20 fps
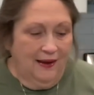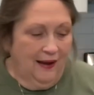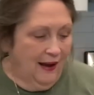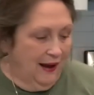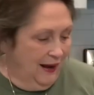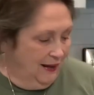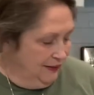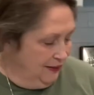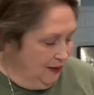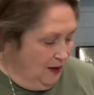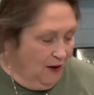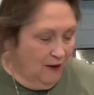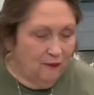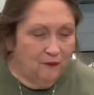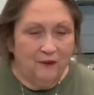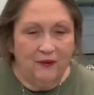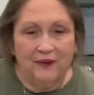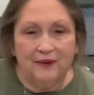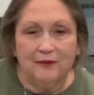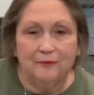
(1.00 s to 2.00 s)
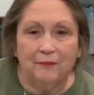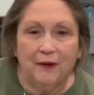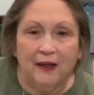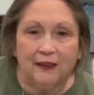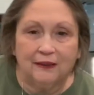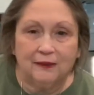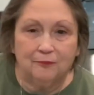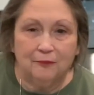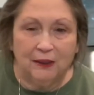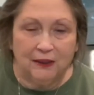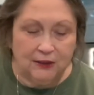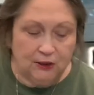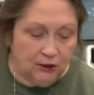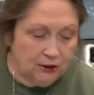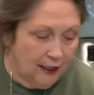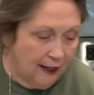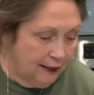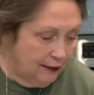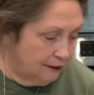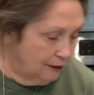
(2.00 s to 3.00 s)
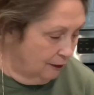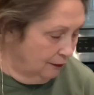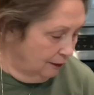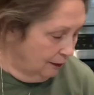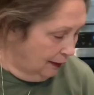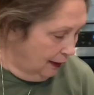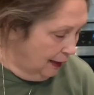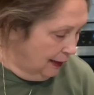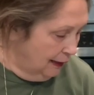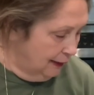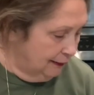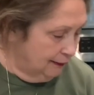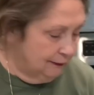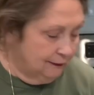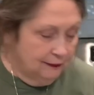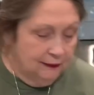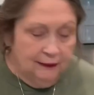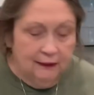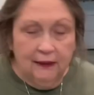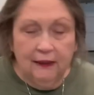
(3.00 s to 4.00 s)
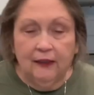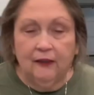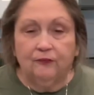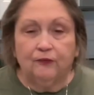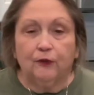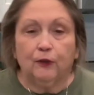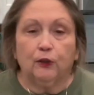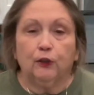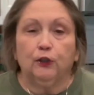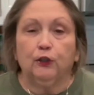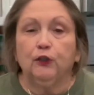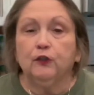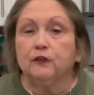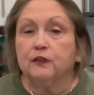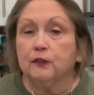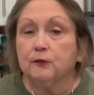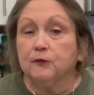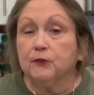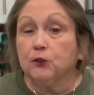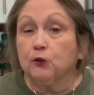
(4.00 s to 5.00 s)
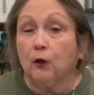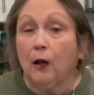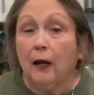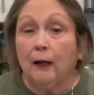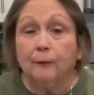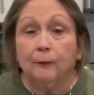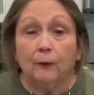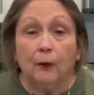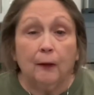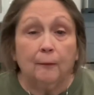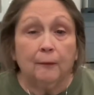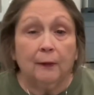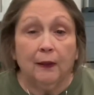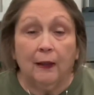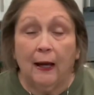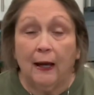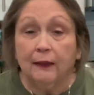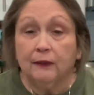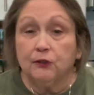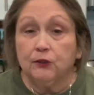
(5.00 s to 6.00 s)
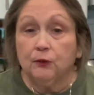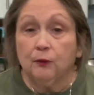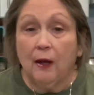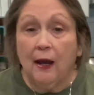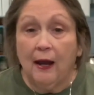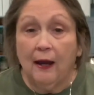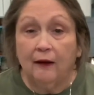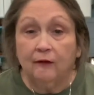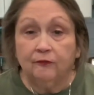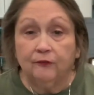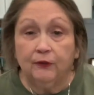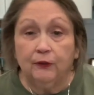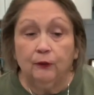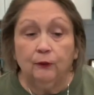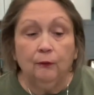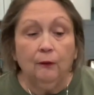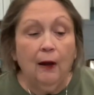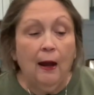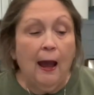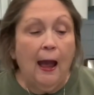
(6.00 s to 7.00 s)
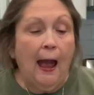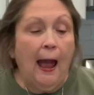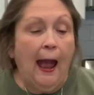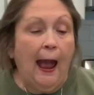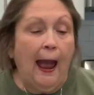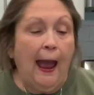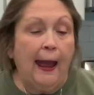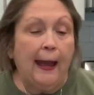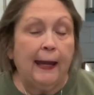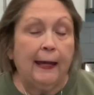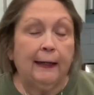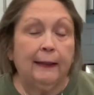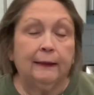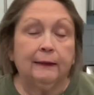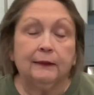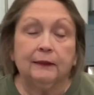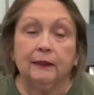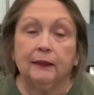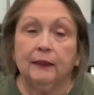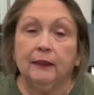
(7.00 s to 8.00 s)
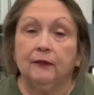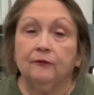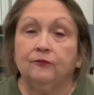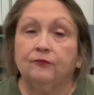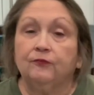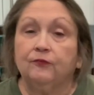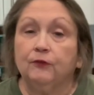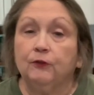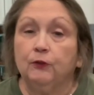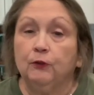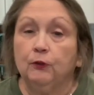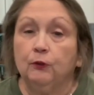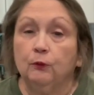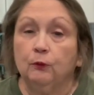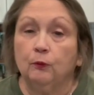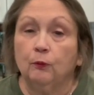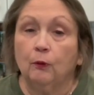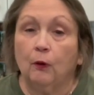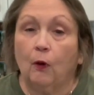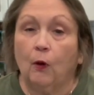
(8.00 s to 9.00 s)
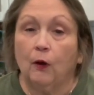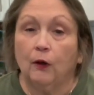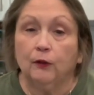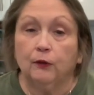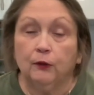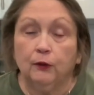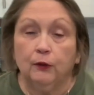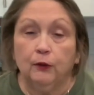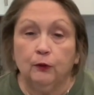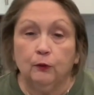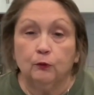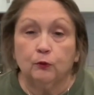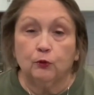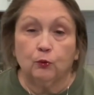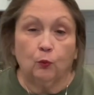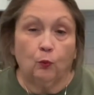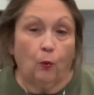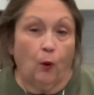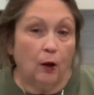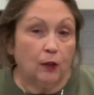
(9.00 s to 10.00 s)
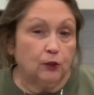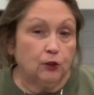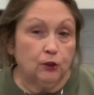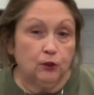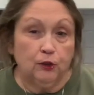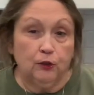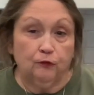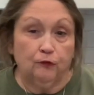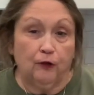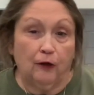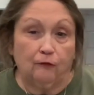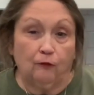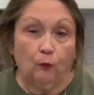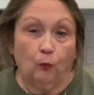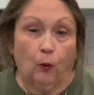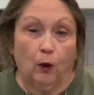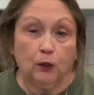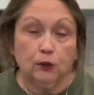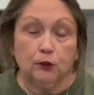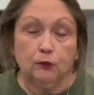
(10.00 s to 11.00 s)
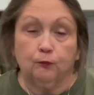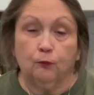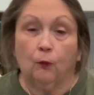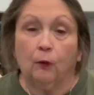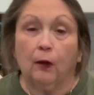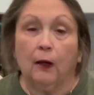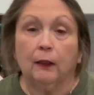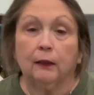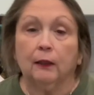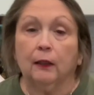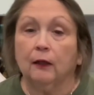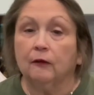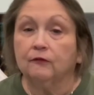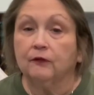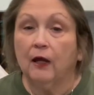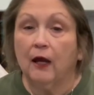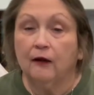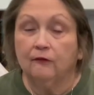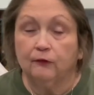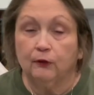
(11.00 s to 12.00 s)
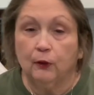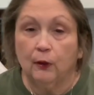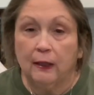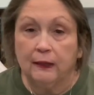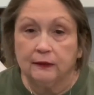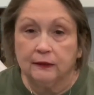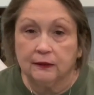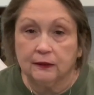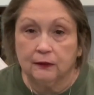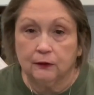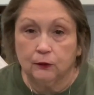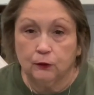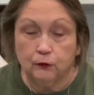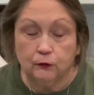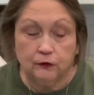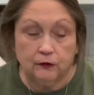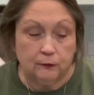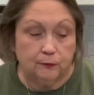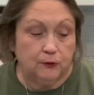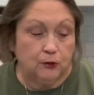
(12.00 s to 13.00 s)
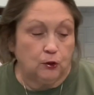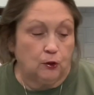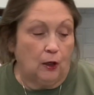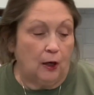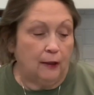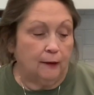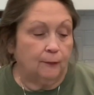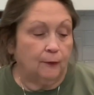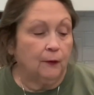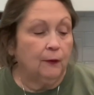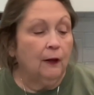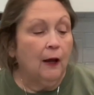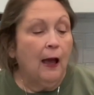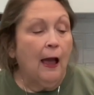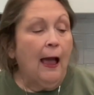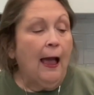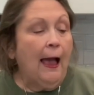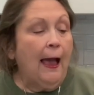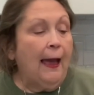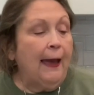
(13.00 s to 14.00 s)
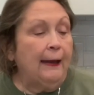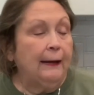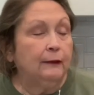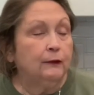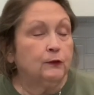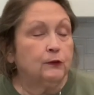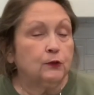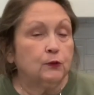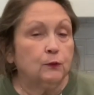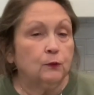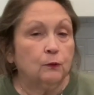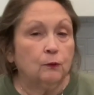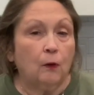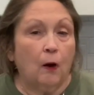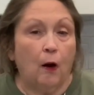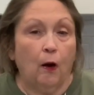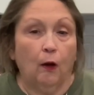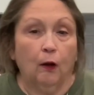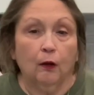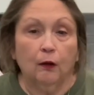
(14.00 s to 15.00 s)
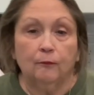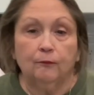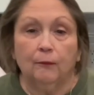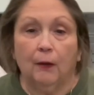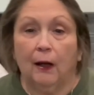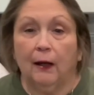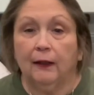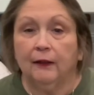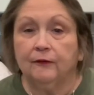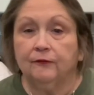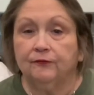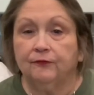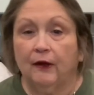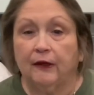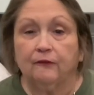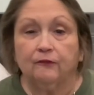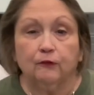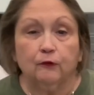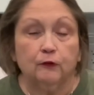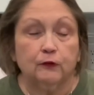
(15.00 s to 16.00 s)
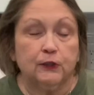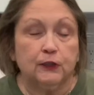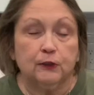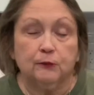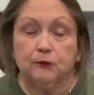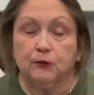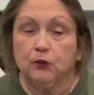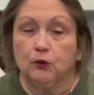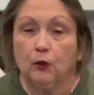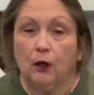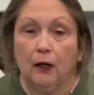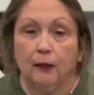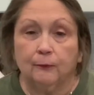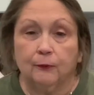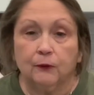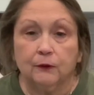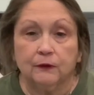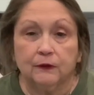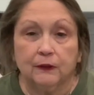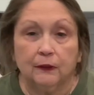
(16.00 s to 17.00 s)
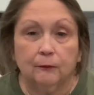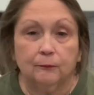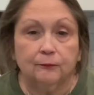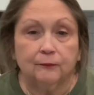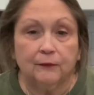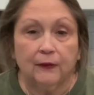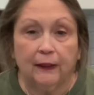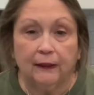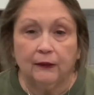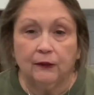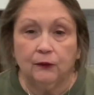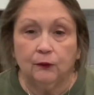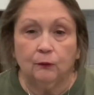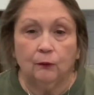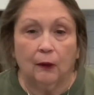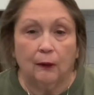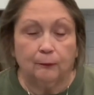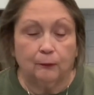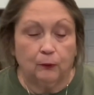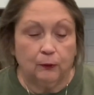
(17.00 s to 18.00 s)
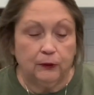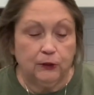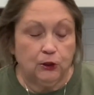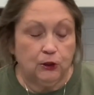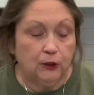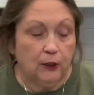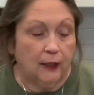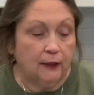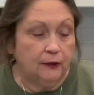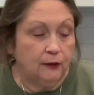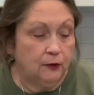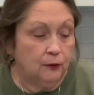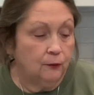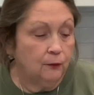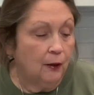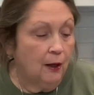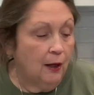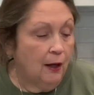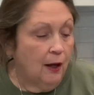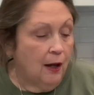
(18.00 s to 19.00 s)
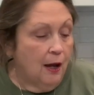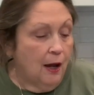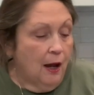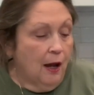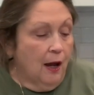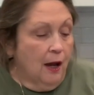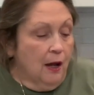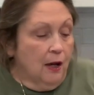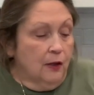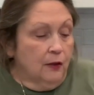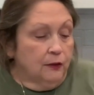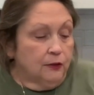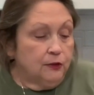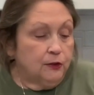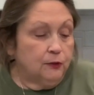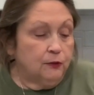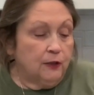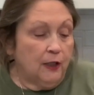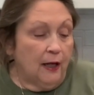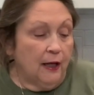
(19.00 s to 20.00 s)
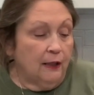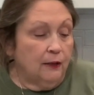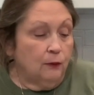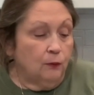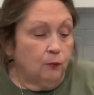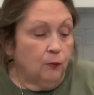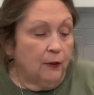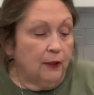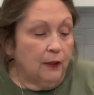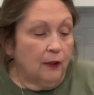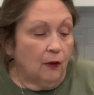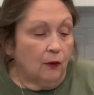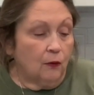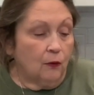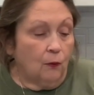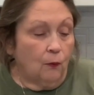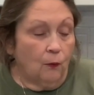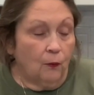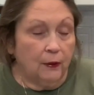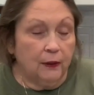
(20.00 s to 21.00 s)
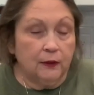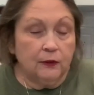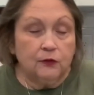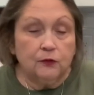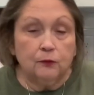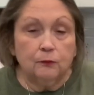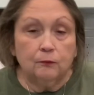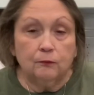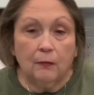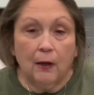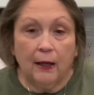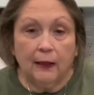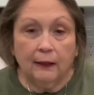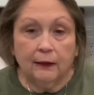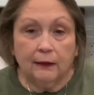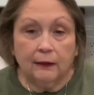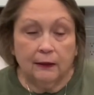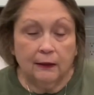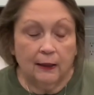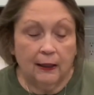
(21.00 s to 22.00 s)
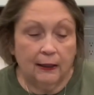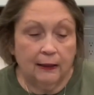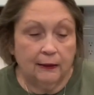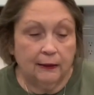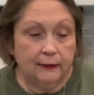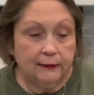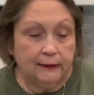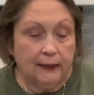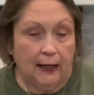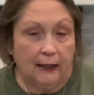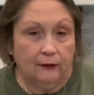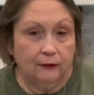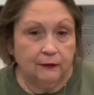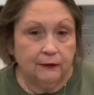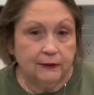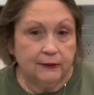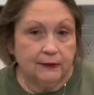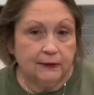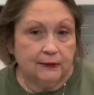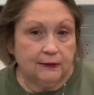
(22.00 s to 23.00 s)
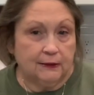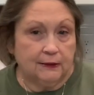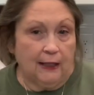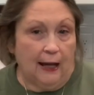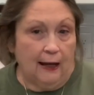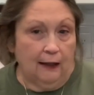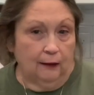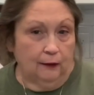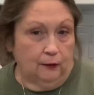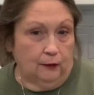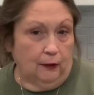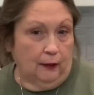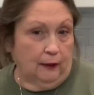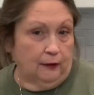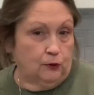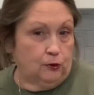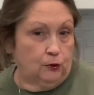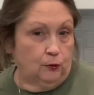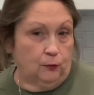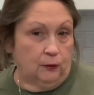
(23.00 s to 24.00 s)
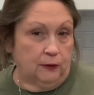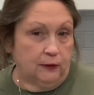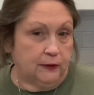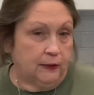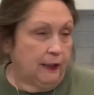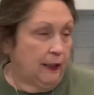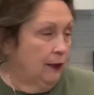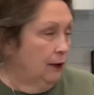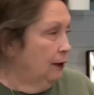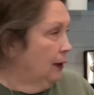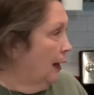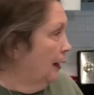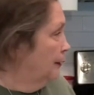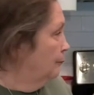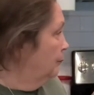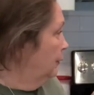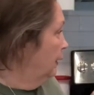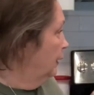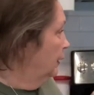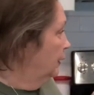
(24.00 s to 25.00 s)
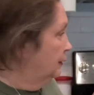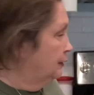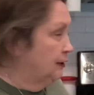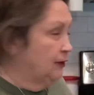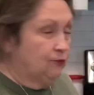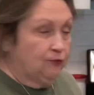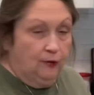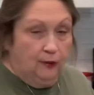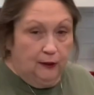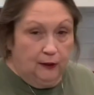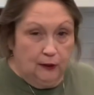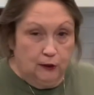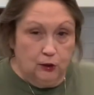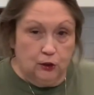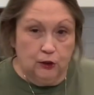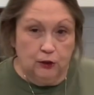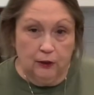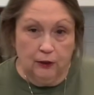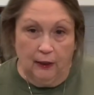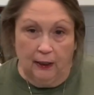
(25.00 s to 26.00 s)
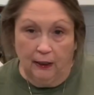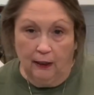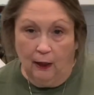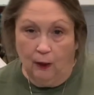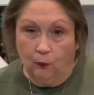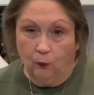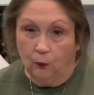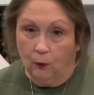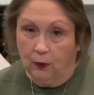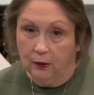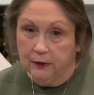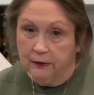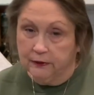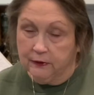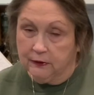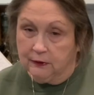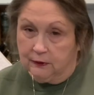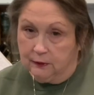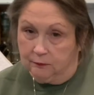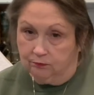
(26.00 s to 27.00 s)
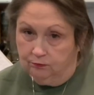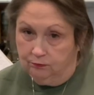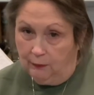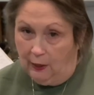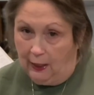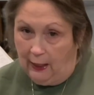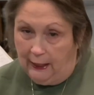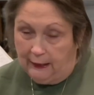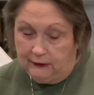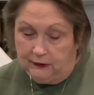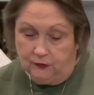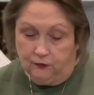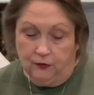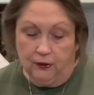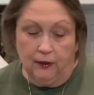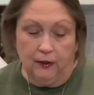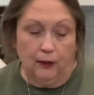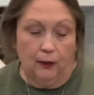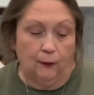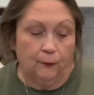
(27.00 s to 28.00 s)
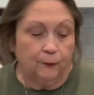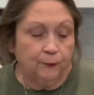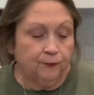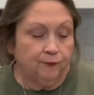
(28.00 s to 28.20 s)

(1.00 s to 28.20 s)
Hi y'all, and welcome back to my channel. If you're a new subscriber, I'm glad to have you. And if you are new to watching, you've never watched before, I'd love to have you as a new subscriber. And to all of my faithful subscribers, thank you, I appreciate you. Today we are going to make an Italian salad. As you can tell, I'm in a different kitchen than I was in my last video.